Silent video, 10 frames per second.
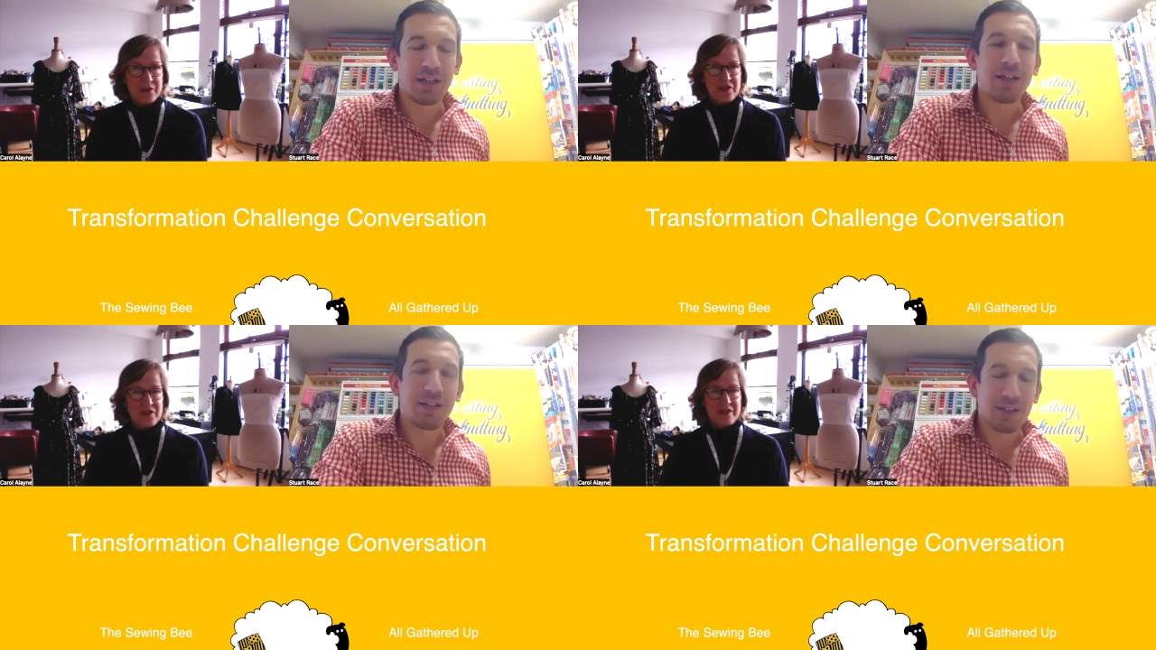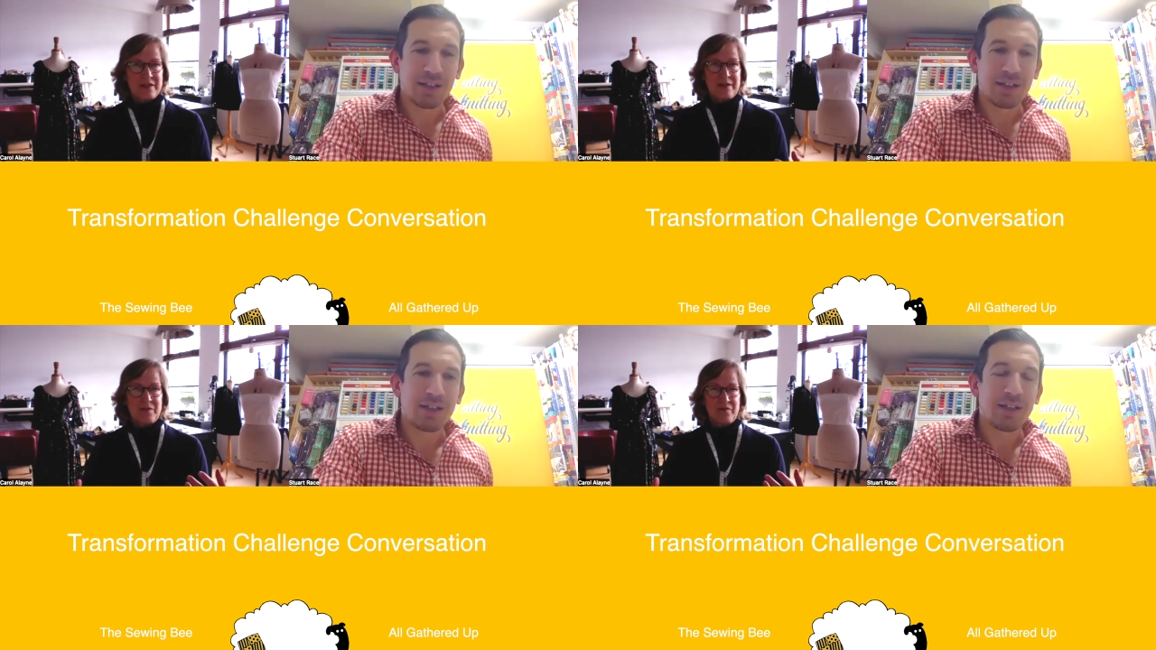Speaker 1: She
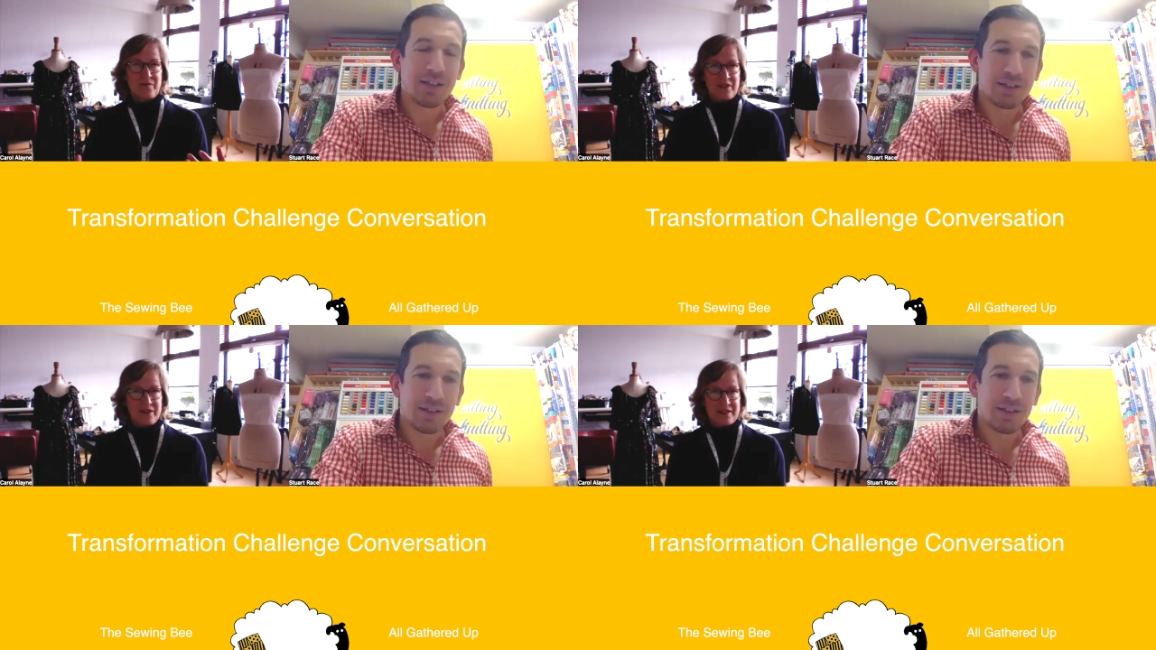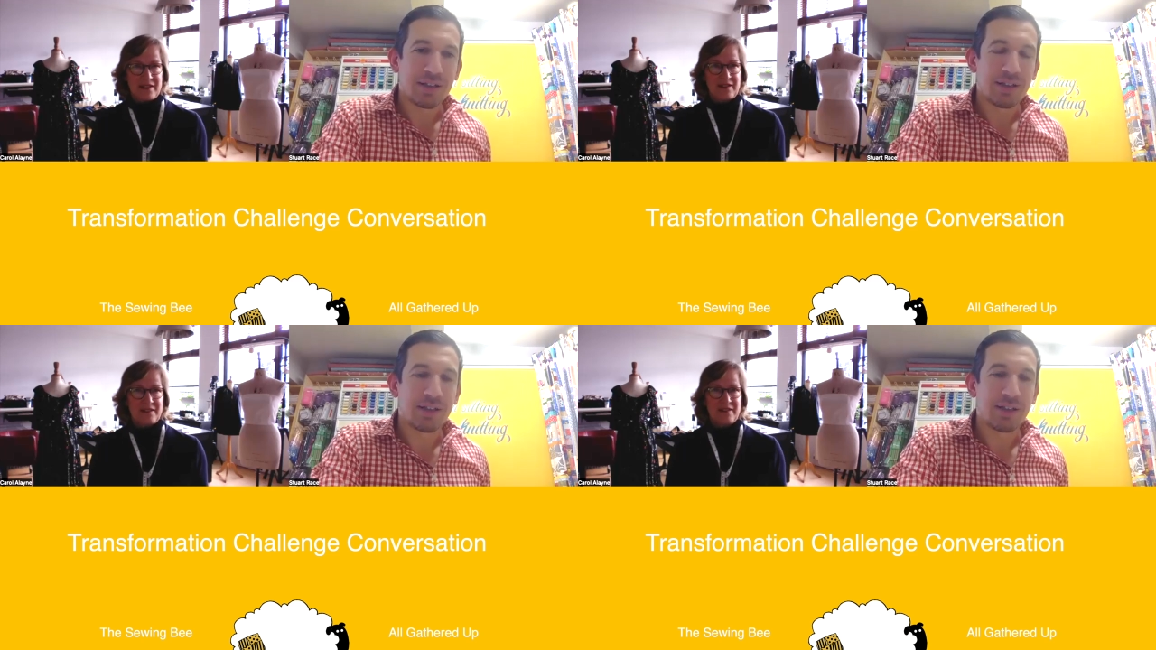seems very
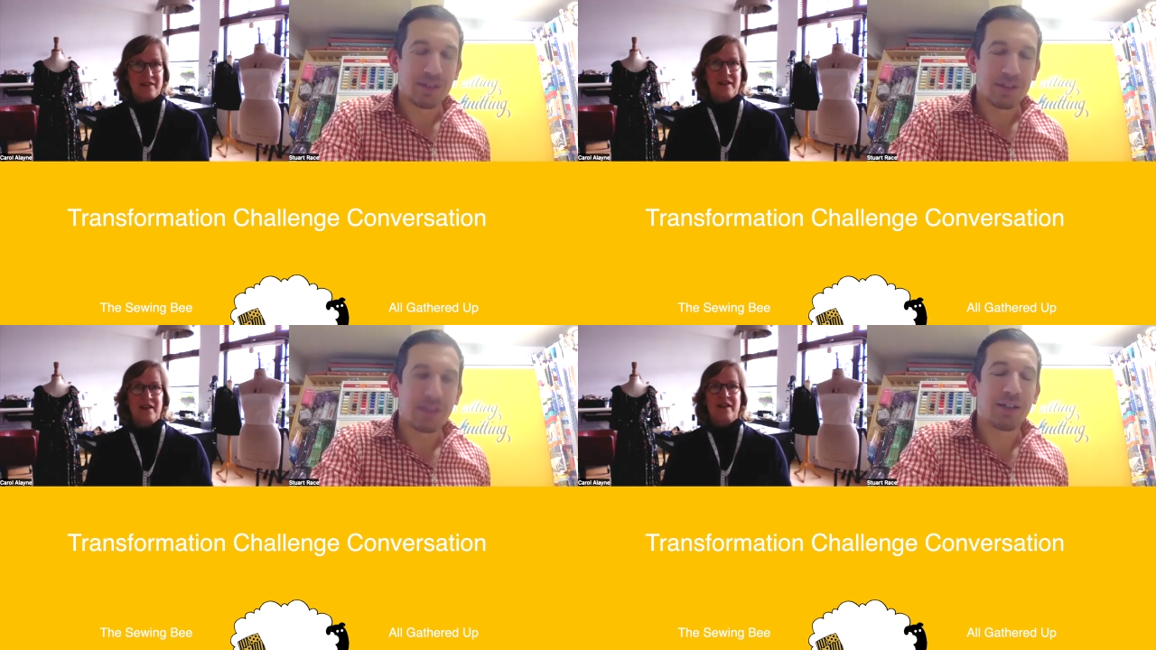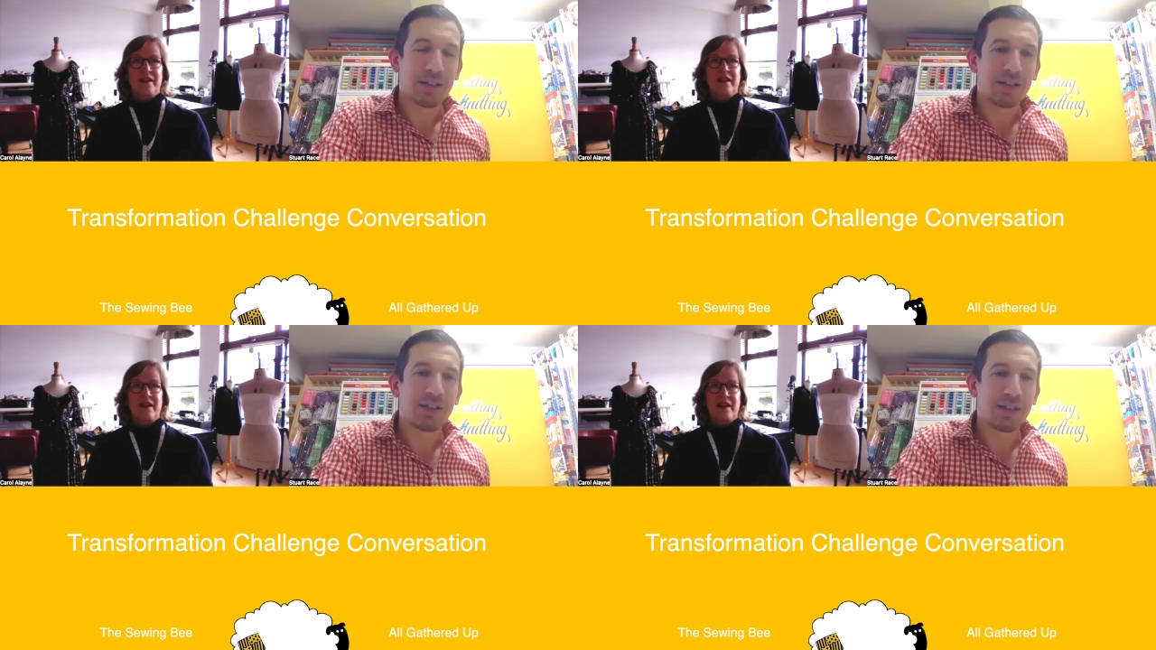settled
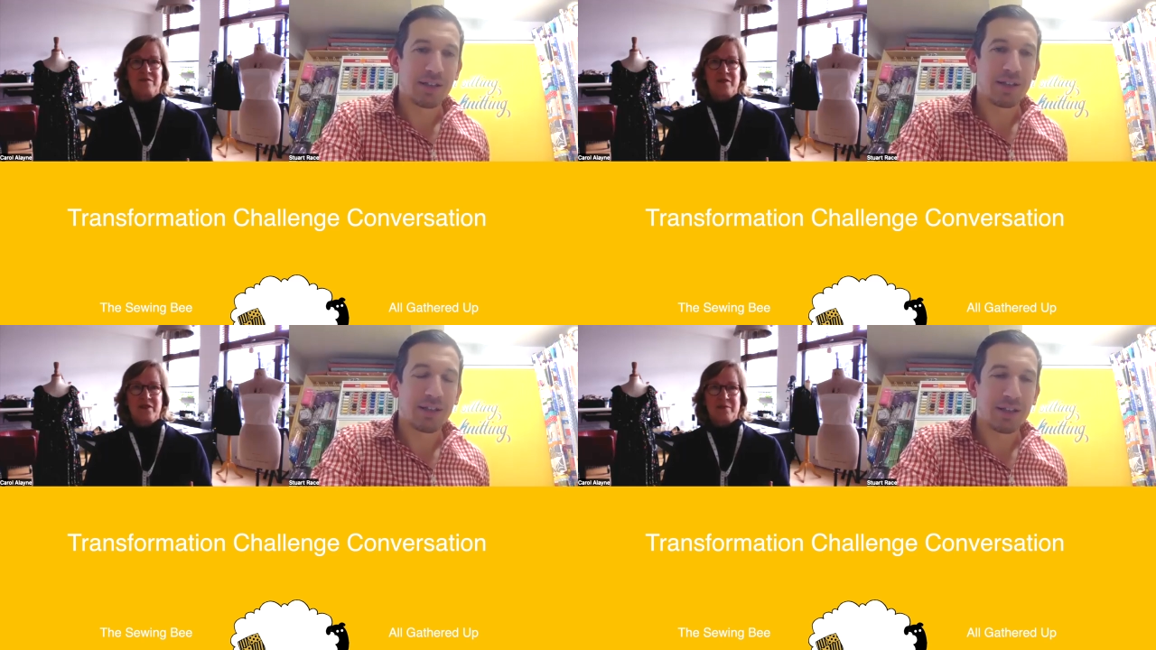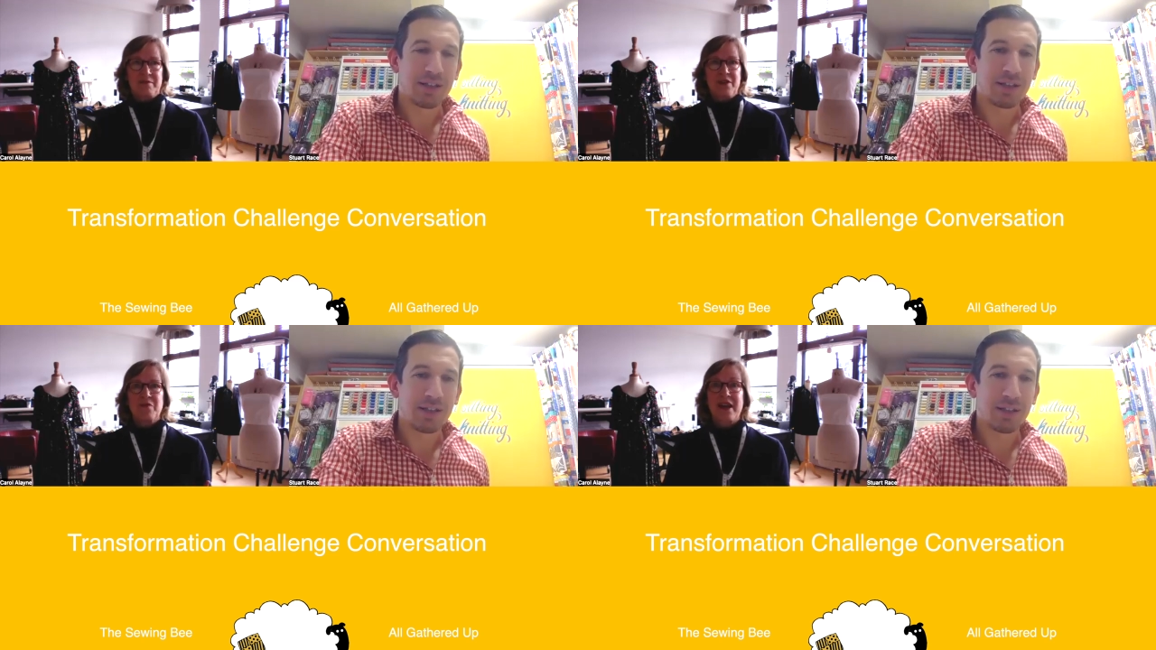and very, you
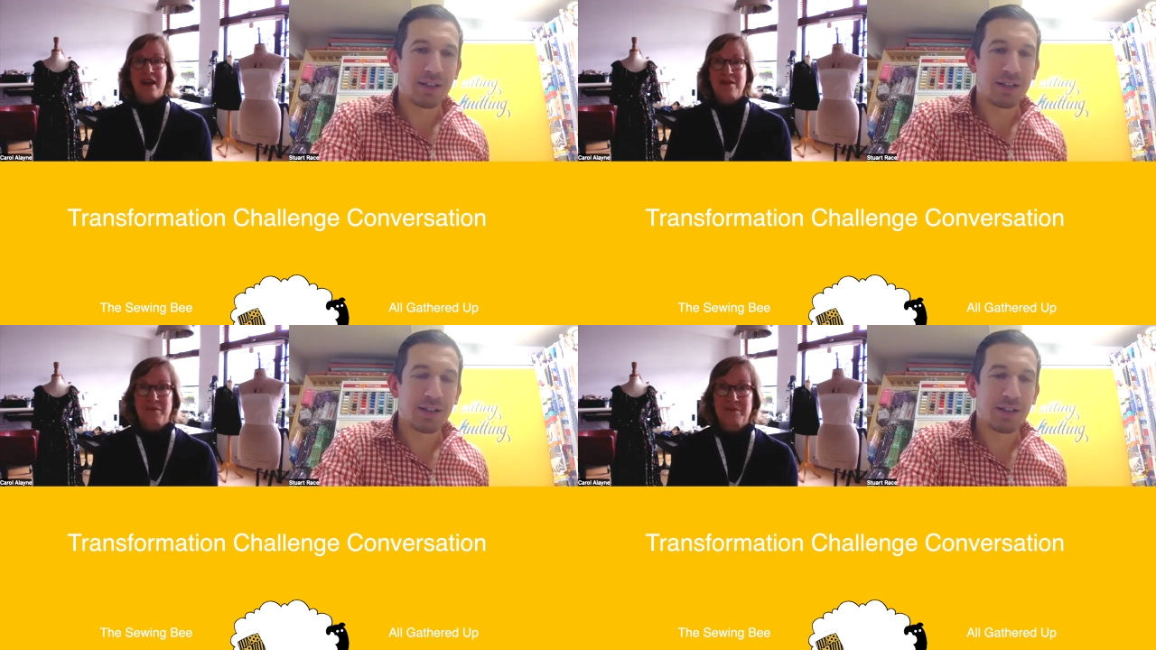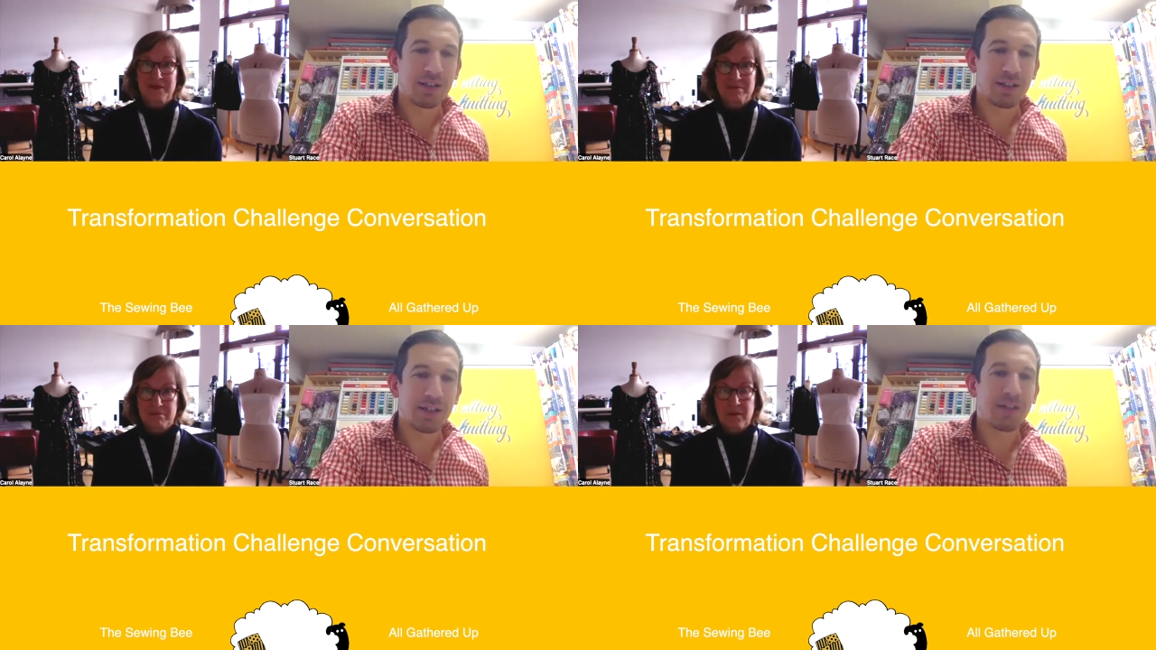know, capable
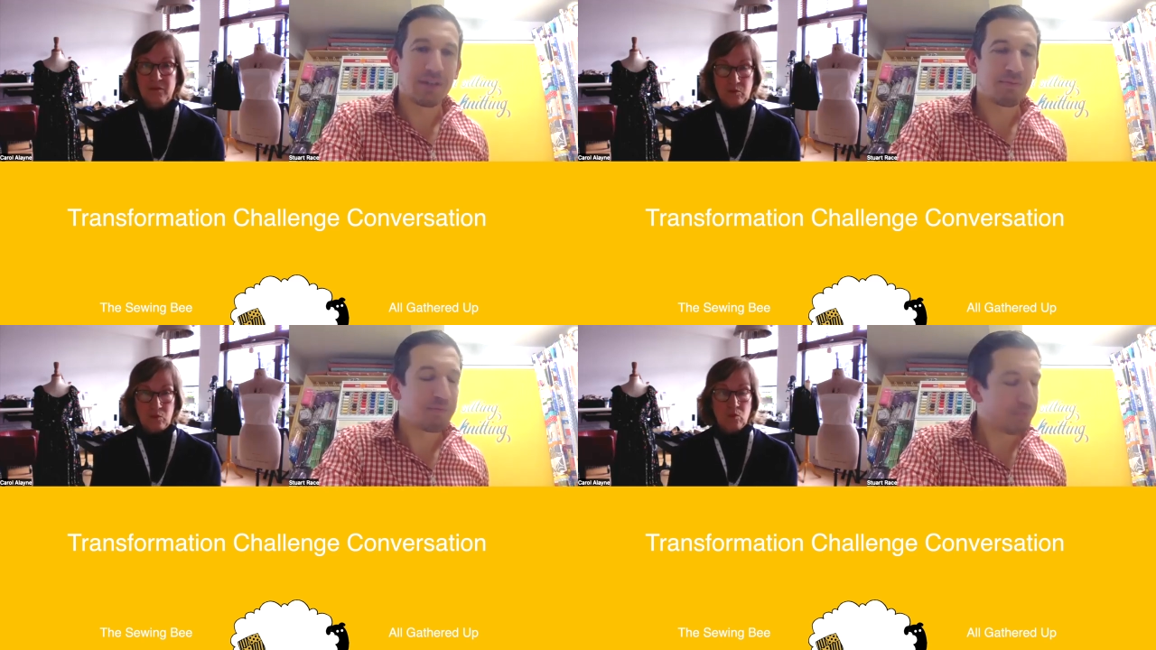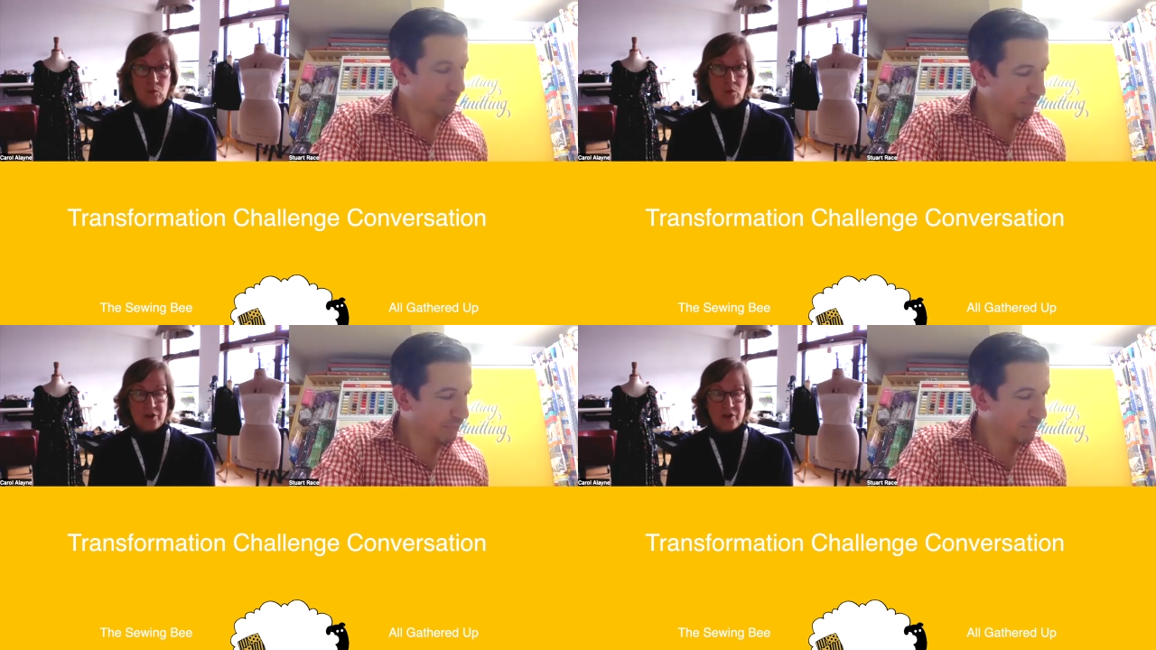of where